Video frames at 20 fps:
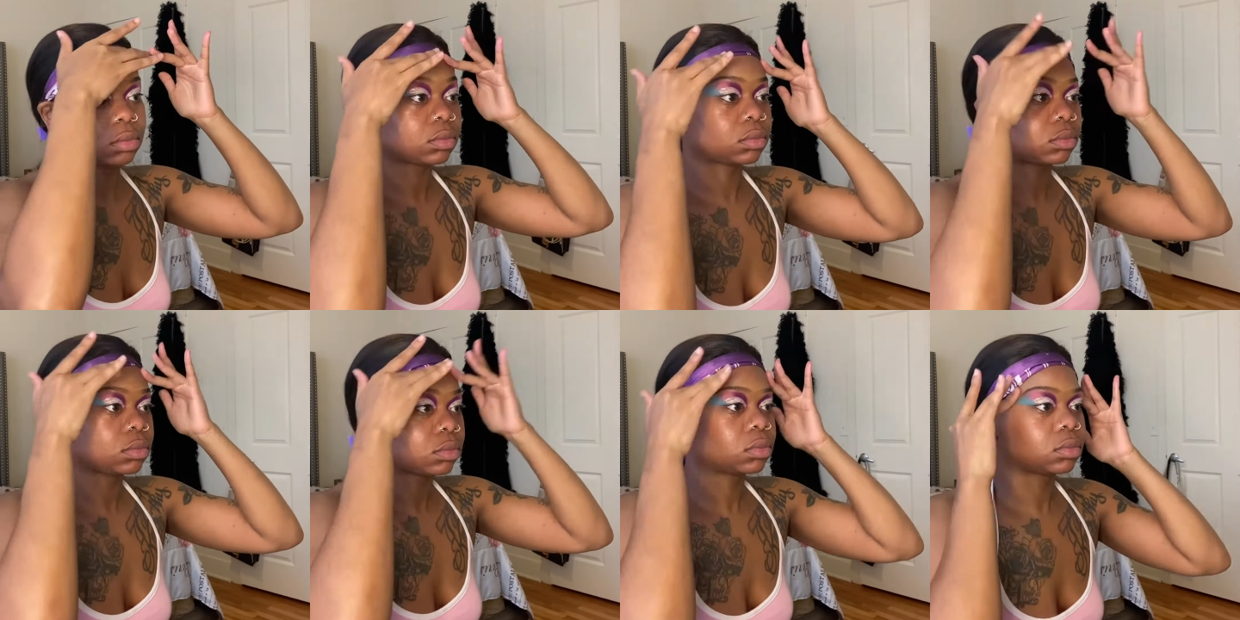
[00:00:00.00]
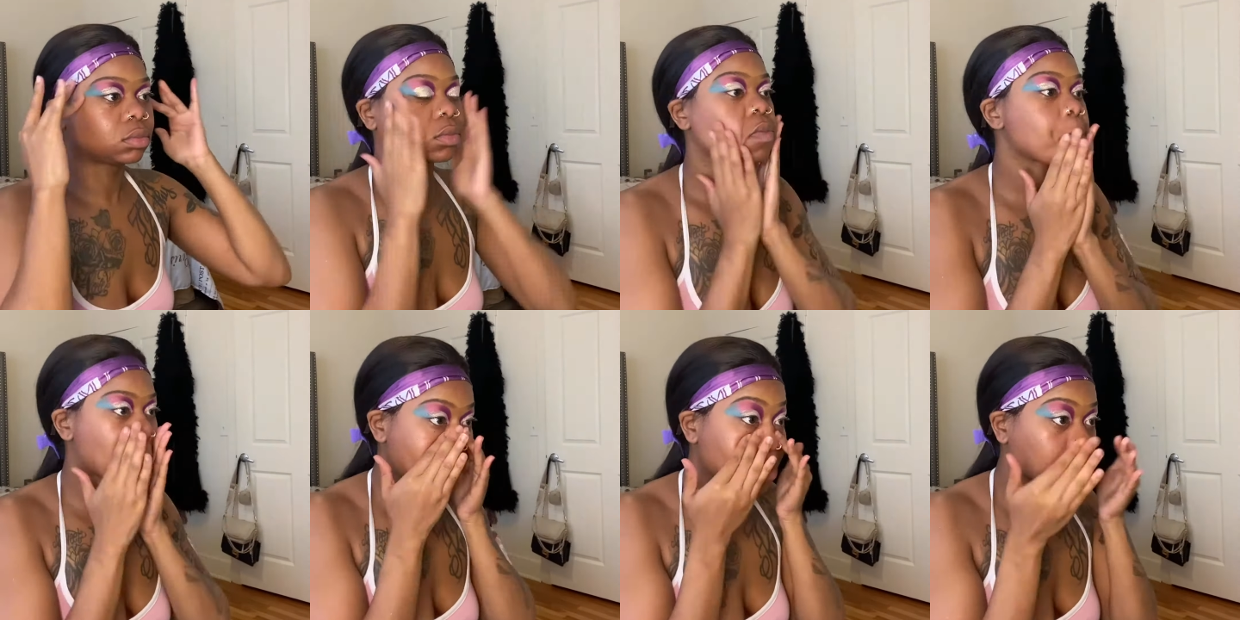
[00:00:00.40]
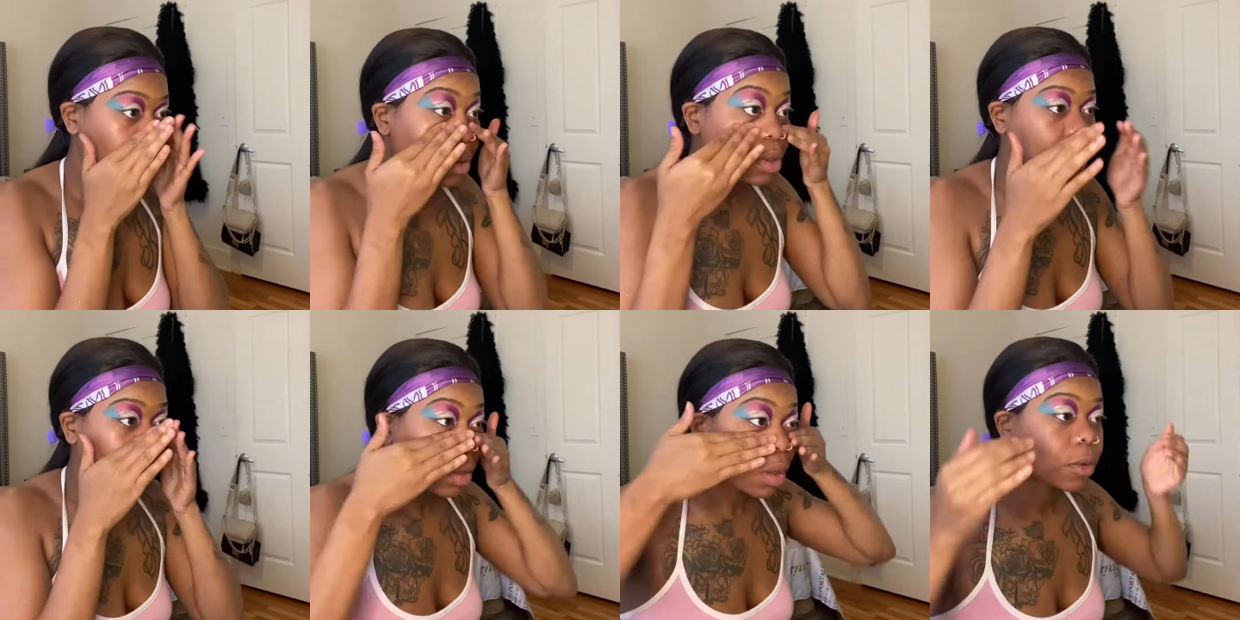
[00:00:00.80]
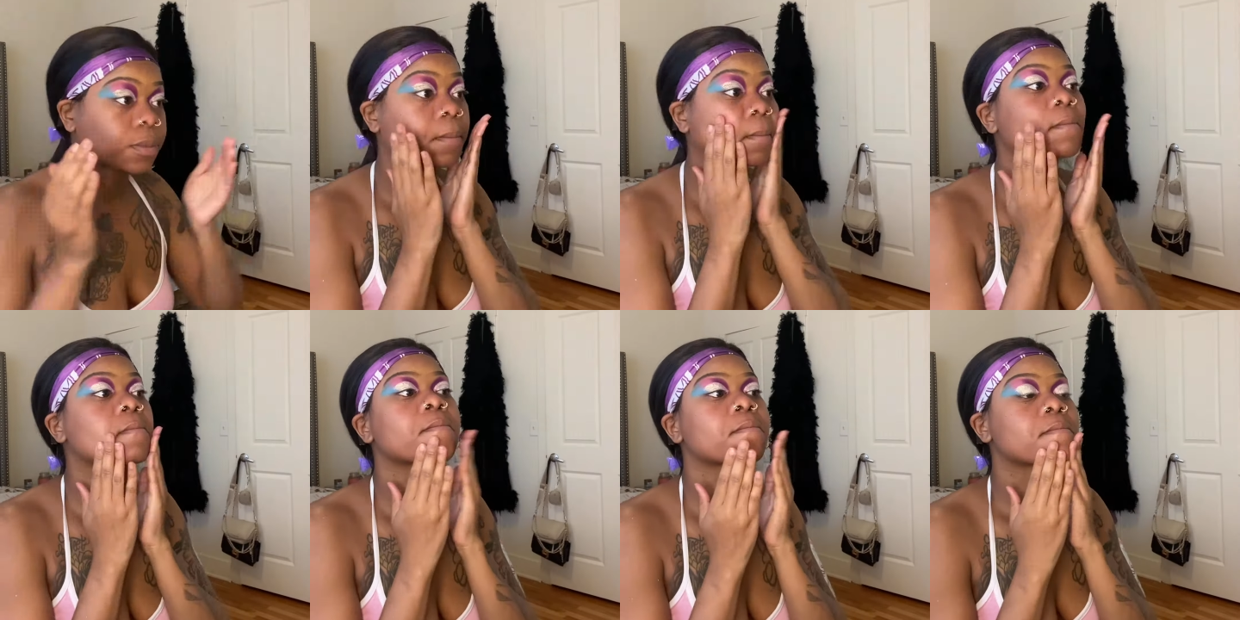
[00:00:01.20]
I had messed up because I
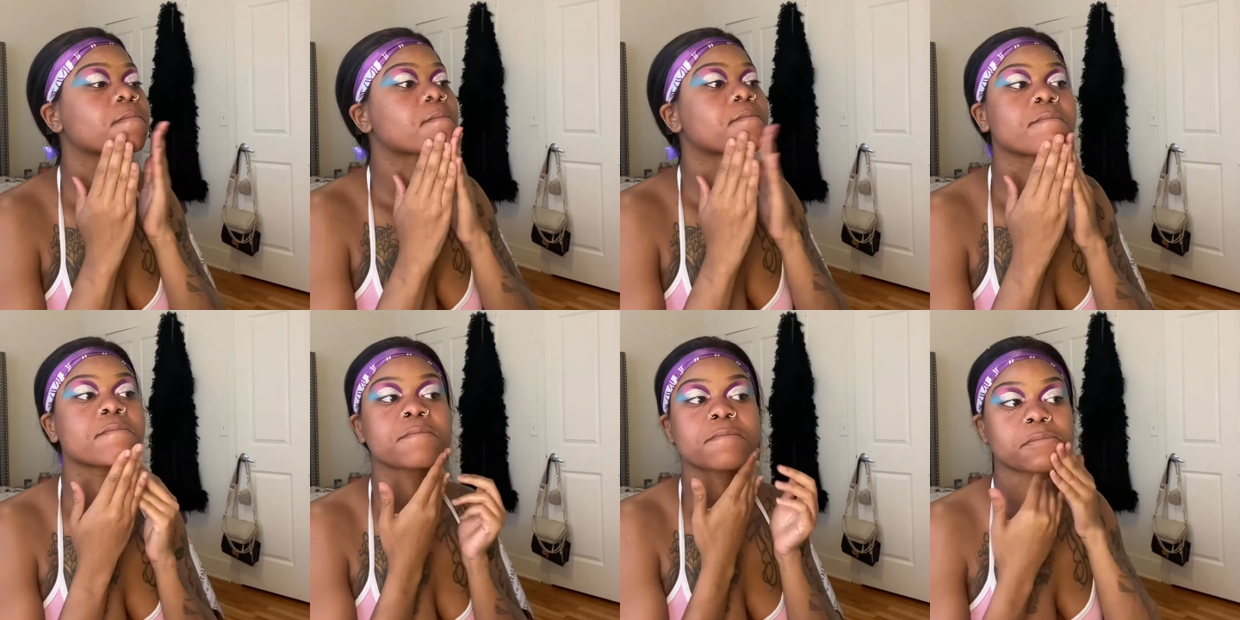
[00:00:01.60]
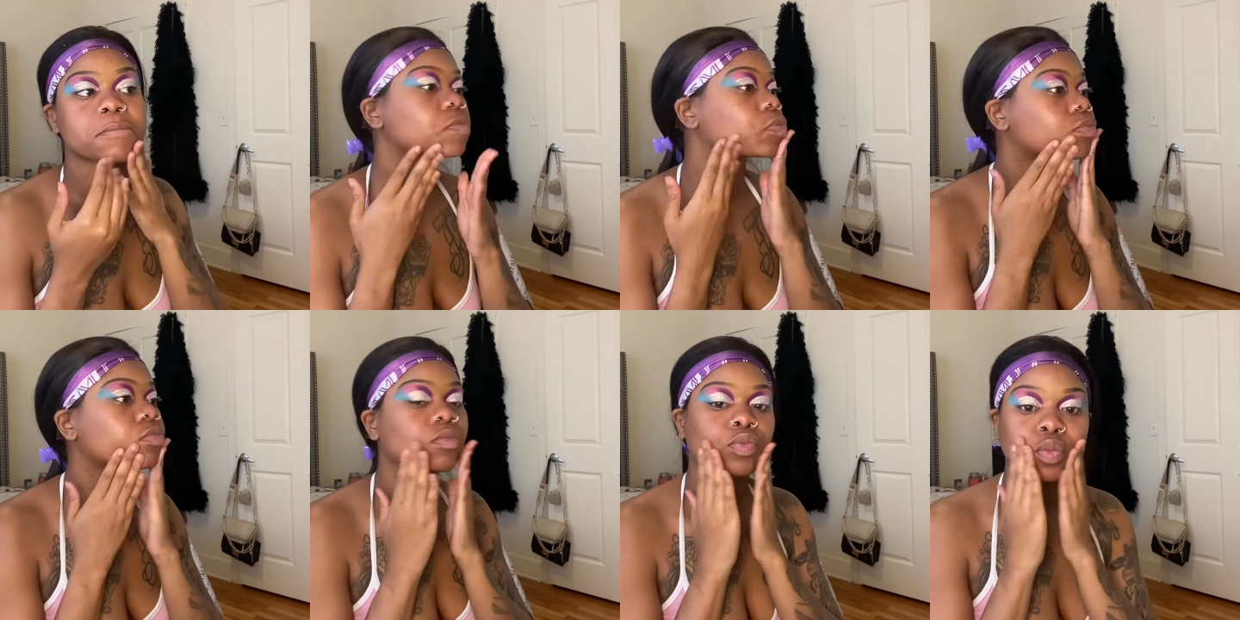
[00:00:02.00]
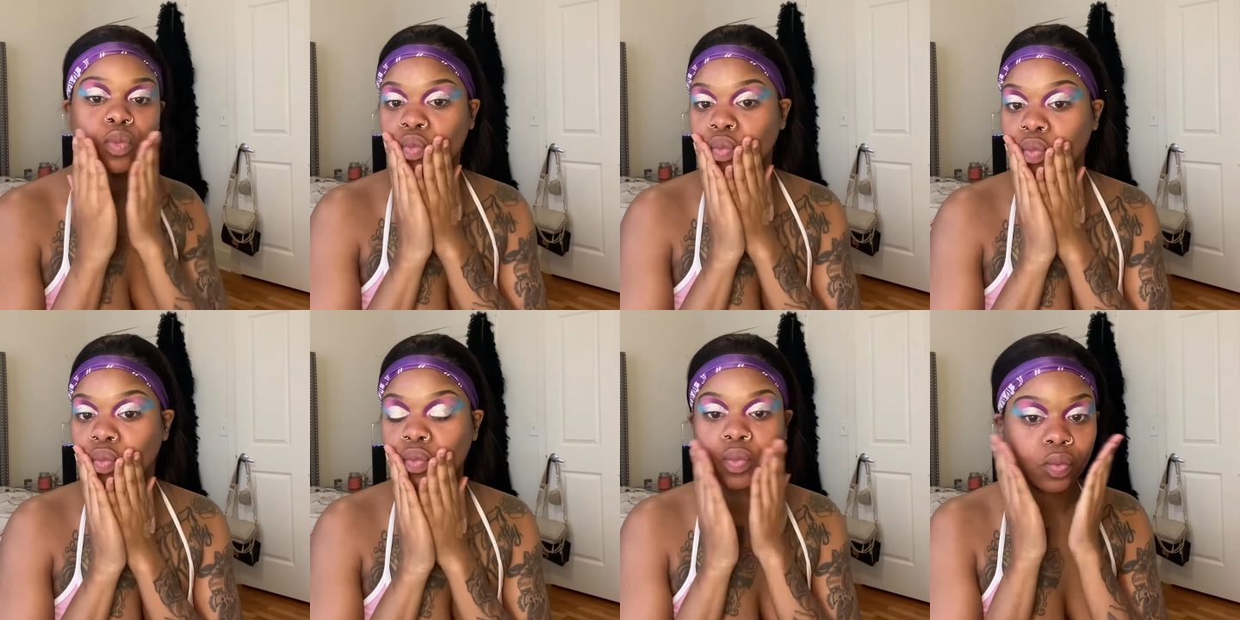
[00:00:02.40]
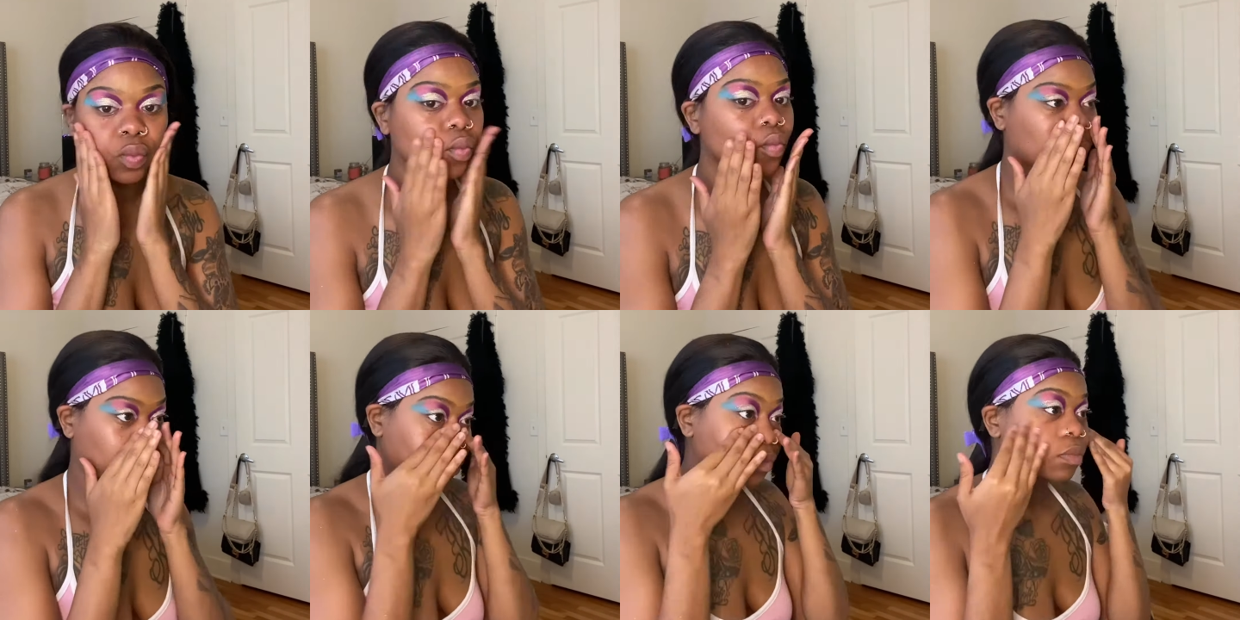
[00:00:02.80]
was about to go in with my foundation,
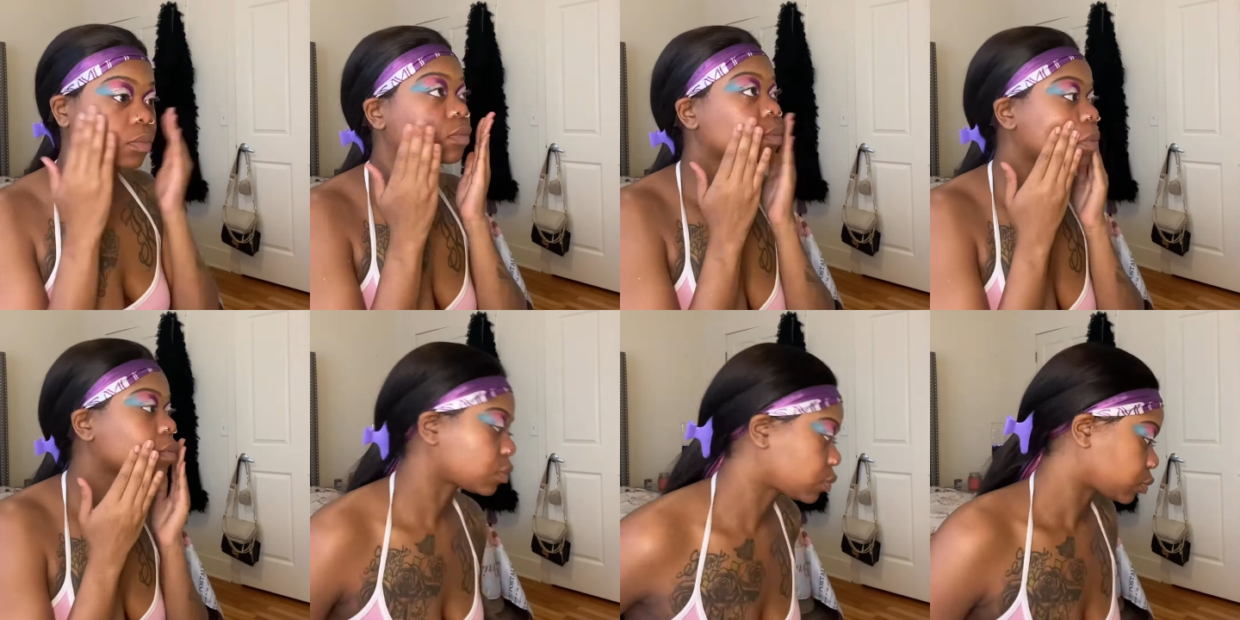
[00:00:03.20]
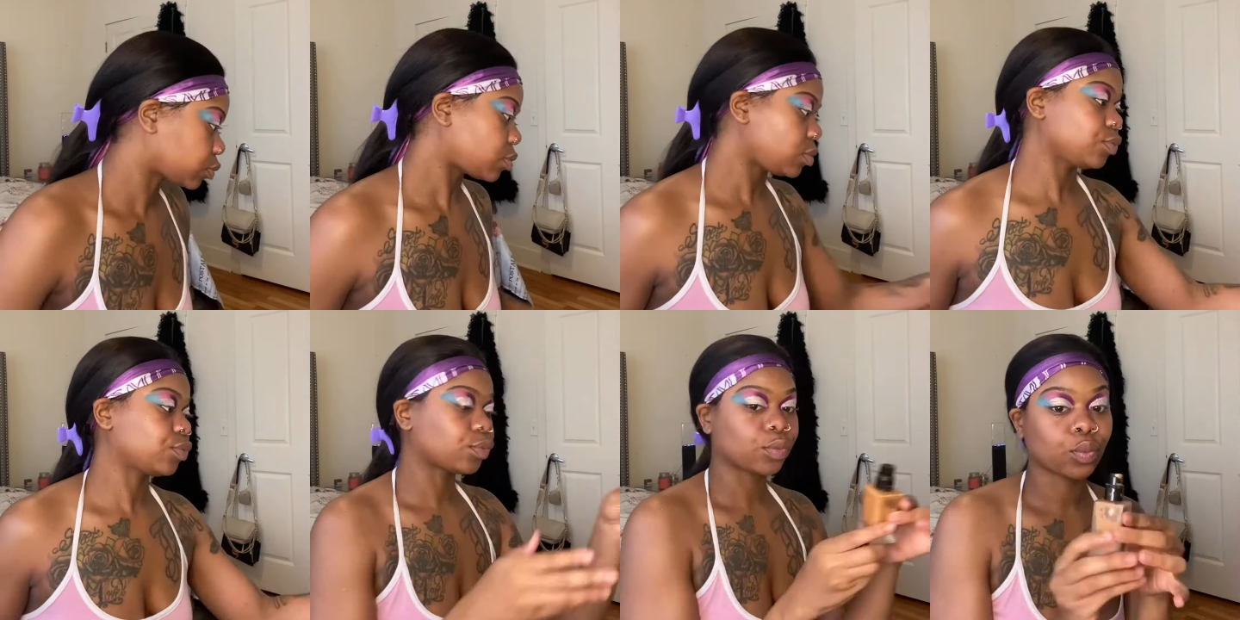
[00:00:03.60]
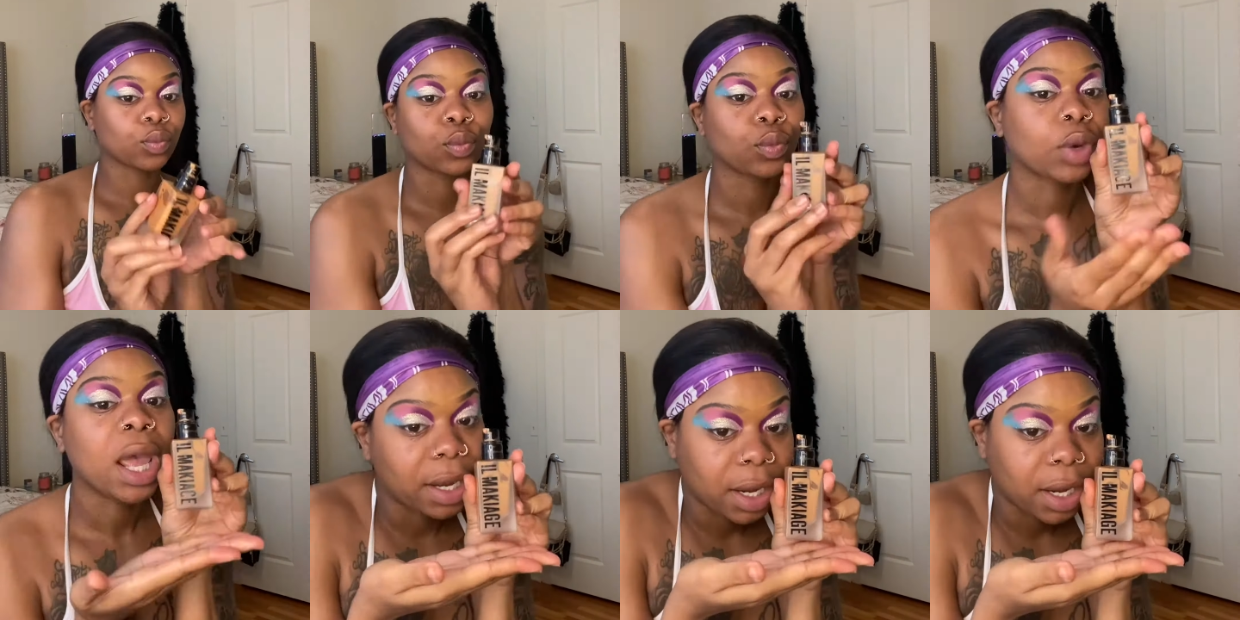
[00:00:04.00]
but I didn't prime first,